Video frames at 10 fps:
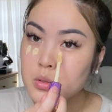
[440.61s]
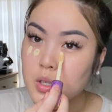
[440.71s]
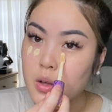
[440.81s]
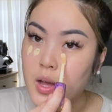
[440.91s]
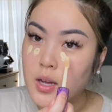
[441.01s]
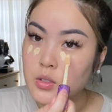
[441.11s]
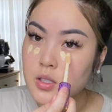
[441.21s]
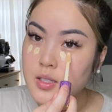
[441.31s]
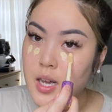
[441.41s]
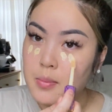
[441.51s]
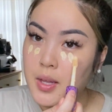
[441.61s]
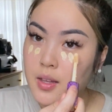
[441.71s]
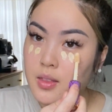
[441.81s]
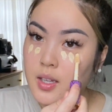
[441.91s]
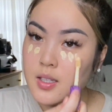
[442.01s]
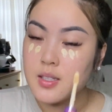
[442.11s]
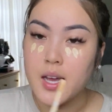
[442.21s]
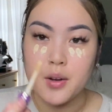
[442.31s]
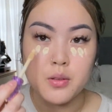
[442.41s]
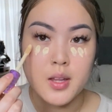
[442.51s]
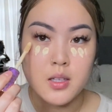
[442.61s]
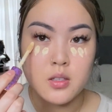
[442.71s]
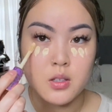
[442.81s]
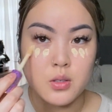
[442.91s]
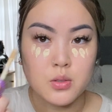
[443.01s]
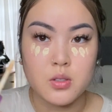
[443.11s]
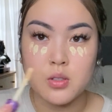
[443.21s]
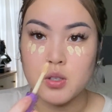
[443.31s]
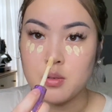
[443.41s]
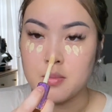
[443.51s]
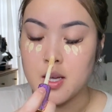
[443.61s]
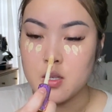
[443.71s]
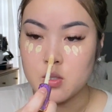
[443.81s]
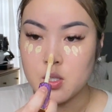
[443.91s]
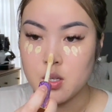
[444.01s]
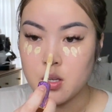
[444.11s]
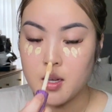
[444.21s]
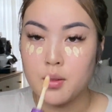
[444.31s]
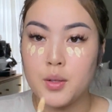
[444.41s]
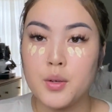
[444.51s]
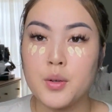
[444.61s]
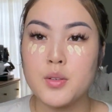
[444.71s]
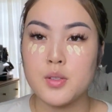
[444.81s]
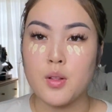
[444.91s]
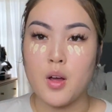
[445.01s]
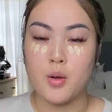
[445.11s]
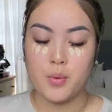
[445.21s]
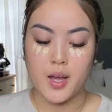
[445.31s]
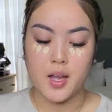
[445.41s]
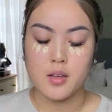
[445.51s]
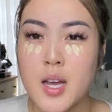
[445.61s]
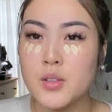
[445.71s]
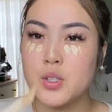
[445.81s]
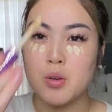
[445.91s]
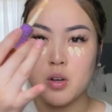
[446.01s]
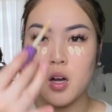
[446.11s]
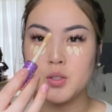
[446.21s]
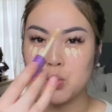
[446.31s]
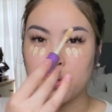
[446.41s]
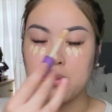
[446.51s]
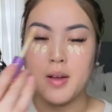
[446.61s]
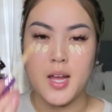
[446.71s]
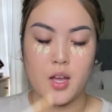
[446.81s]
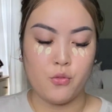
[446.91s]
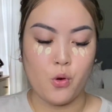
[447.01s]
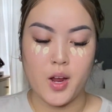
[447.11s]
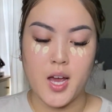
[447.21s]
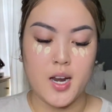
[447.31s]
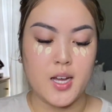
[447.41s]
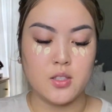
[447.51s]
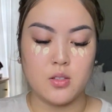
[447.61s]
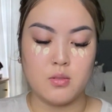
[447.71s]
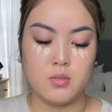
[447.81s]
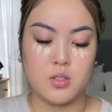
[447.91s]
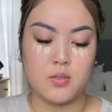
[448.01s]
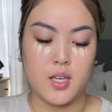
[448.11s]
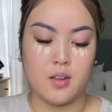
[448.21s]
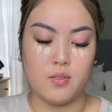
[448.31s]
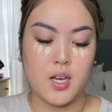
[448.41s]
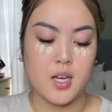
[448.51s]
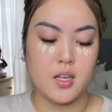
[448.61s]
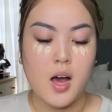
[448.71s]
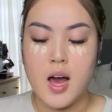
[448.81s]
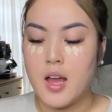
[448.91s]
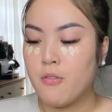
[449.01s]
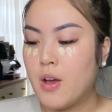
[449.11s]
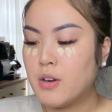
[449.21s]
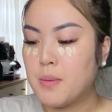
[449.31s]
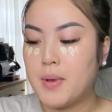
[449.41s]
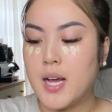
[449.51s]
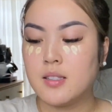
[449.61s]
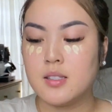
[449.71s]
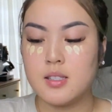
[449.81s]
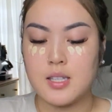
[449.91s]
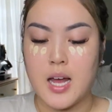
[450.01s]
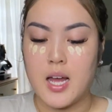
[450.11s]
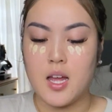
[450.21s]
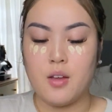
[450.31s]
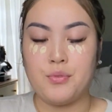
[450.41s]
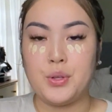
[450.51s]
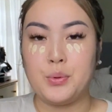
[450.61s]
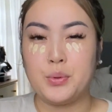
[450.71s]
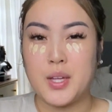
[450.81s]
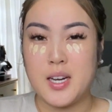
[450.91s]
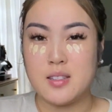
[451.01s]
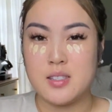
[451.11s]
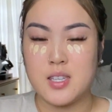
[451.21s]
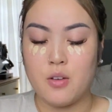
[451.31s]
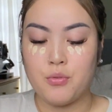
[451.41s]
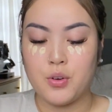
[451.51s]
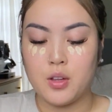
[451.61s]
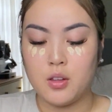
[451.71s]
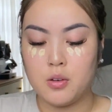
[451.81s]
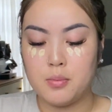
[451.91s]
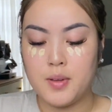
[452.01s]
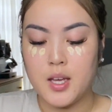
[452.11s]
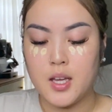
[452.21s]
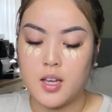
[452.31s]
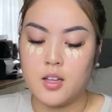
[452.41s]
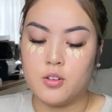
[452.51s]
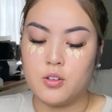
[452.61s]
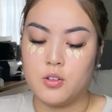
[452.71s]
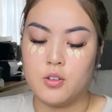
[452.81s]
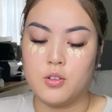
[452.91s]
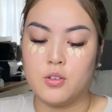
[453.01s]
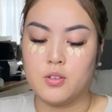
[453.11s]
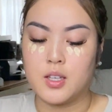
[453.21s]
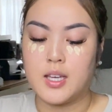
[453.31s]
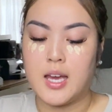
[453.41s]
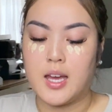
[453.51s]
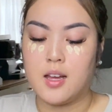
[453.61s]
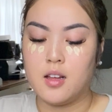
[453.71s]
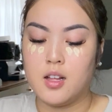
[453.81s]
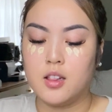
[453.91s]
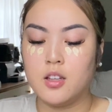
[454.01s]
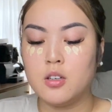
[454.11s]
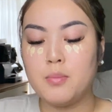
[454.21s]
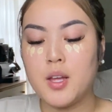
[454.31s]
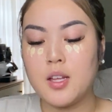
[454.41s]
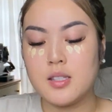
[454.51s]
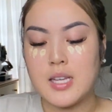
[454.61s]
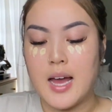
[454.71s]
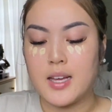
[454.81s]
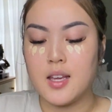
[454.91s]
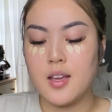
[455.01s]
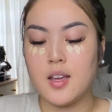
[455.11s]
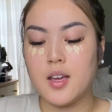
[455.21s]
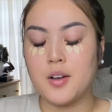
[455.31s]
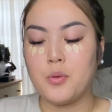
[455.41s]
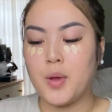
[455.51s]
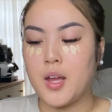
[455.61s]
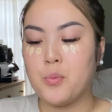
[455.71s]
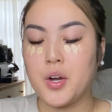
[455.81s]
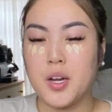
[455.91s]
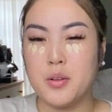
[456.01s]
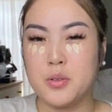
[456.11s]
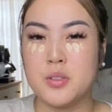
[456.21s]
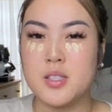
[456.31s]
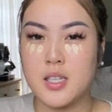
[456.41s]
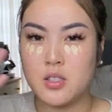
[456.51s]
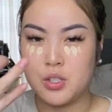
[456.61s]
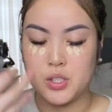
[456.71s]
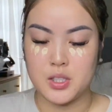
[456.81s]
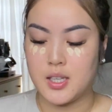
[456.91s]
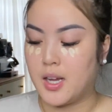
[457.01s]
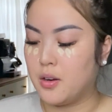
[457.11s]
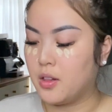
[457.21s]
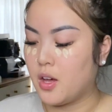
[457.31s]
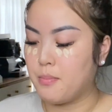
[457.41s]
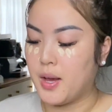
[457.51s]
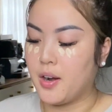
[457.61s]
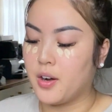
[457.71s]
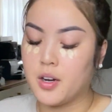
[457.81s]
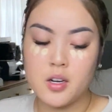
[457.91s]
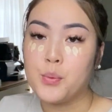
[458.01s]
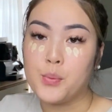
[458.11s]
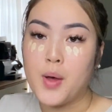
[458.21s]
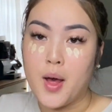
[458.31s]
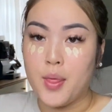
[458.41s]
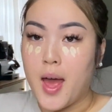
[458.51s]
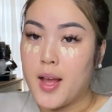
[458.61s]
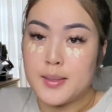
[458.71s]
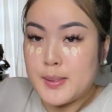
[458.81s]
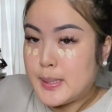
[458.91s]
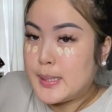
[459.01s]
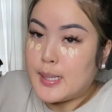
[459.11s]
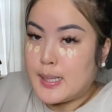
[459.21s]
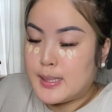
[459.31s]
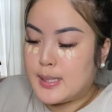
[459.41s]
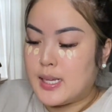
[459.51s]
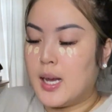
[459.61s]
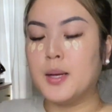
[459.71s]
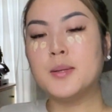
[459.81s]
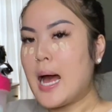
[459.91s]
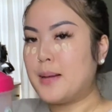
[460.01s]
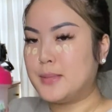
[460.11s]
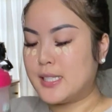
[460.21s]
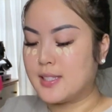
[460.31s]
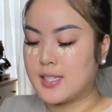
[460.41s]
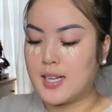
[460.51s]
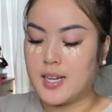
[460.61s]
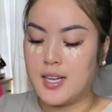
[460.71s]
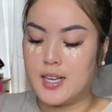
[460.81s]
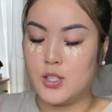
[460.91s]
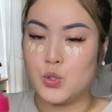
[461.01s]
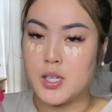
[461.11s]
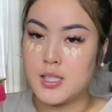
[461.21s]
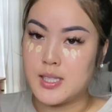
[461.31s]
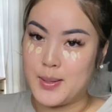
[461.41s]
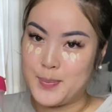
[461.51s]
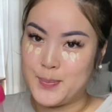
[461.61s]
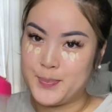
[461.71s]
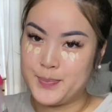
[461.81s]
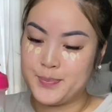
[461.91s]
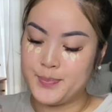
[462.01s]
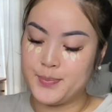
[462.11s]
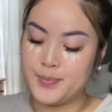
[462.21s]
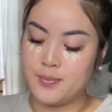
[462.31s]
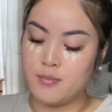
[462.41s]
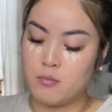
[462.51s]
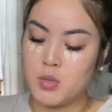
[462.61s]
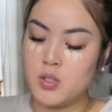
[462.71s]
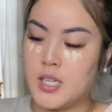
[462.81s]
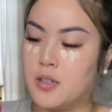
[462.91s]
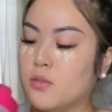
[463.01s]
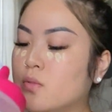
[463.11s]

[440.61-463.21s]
So I'll just dab like this. I don't like to use too much. A little goes a long way. I don't contour my forehead. I don't do any of that. I found it best that if you let it sit for a little bit, it'll get a little bit tacky in a way where it'll stick to your skin a lot better. While that sits, I'm just gonna drink some coffee.